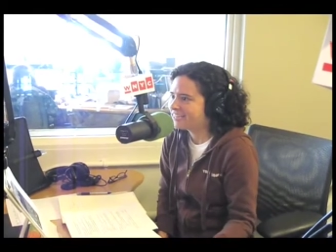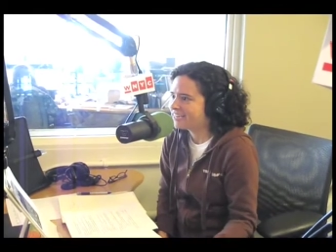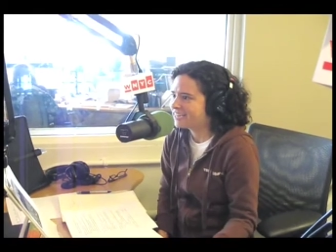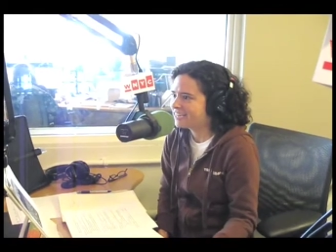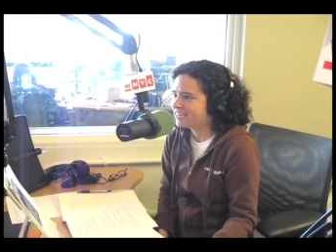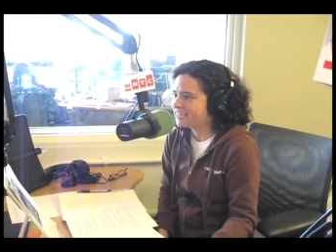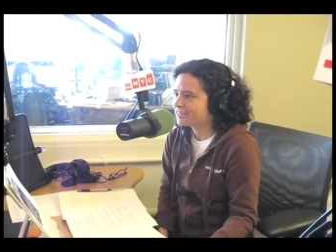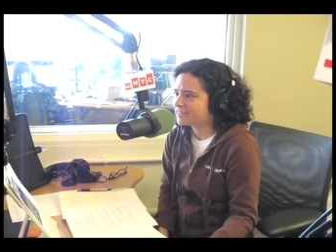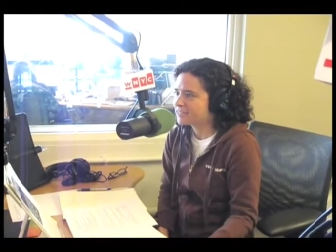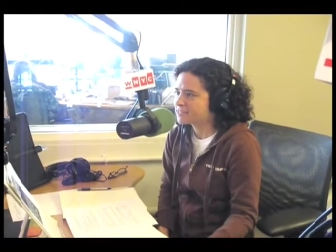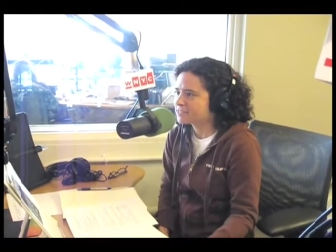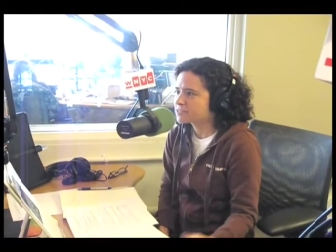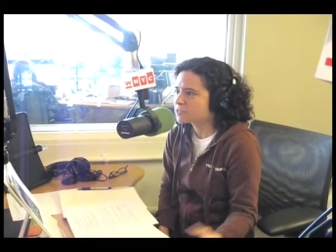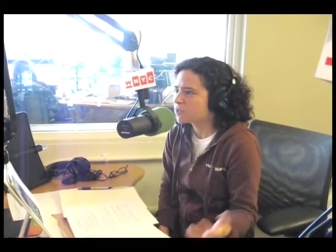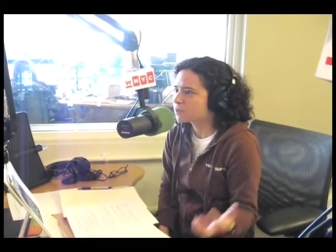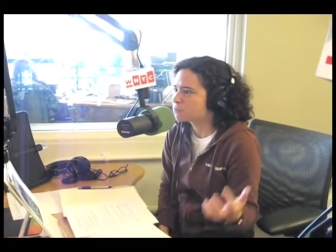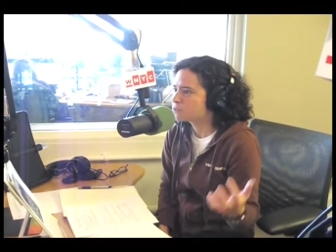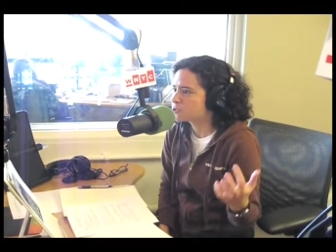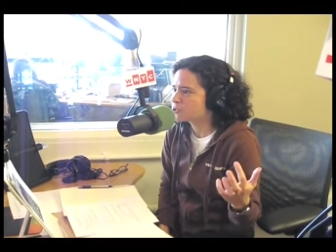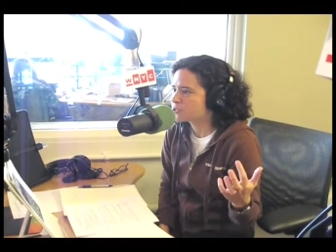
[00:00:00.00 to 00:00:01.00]
uh, the
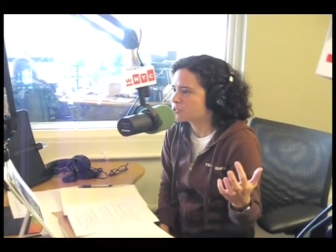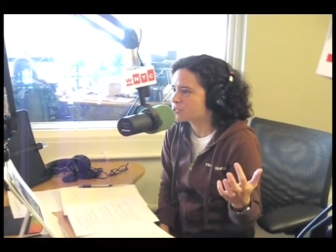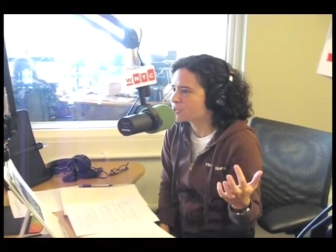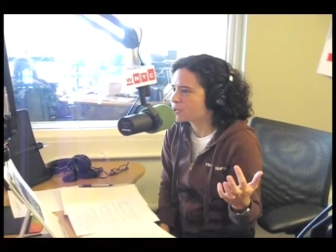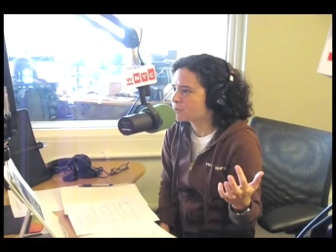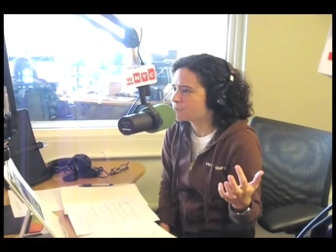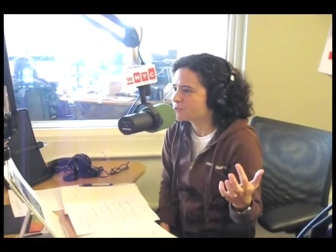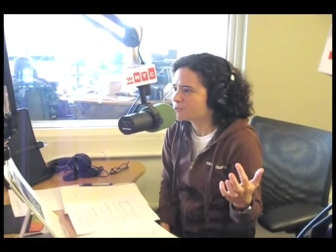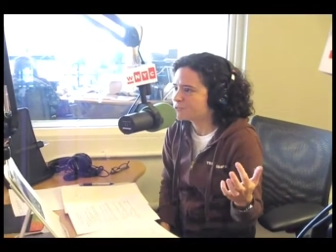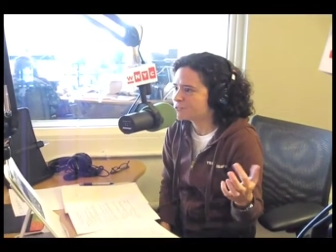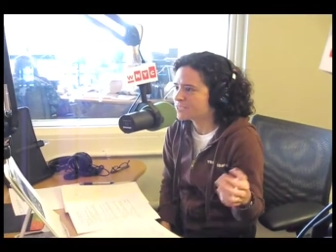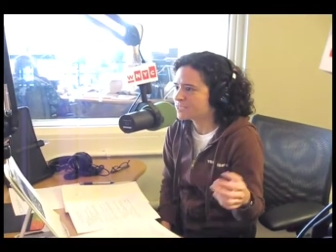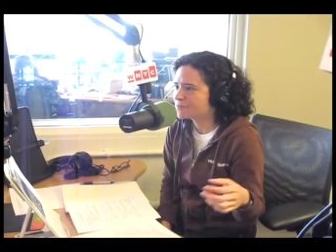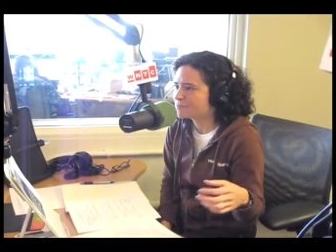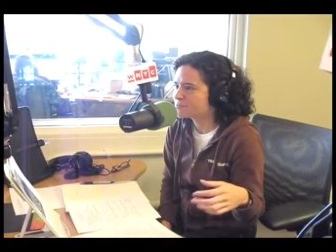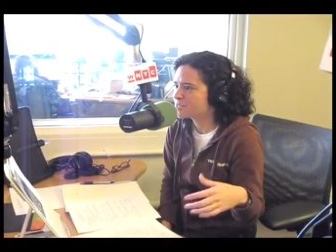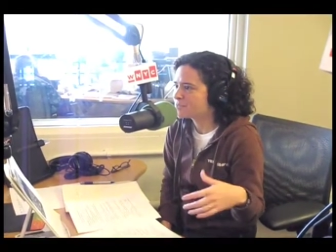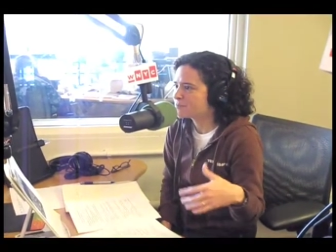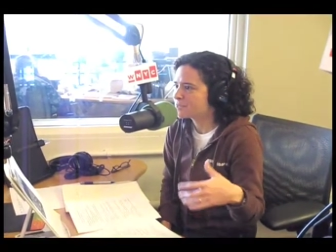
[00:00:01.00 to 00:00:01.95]
sculptures in our museums.